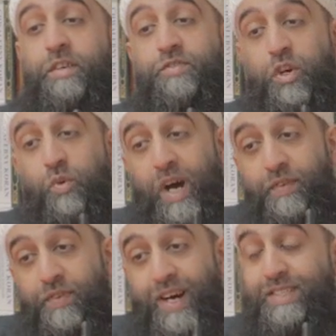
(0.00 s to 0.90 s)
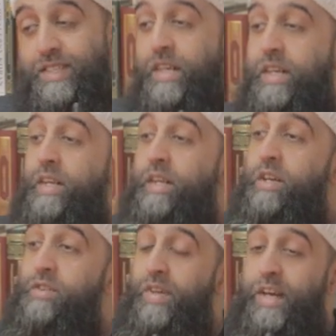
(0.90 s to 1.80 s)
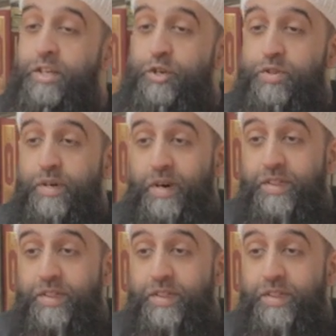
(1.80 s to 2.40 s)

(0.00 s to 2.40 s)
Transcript: days of Shawwal first, then you do the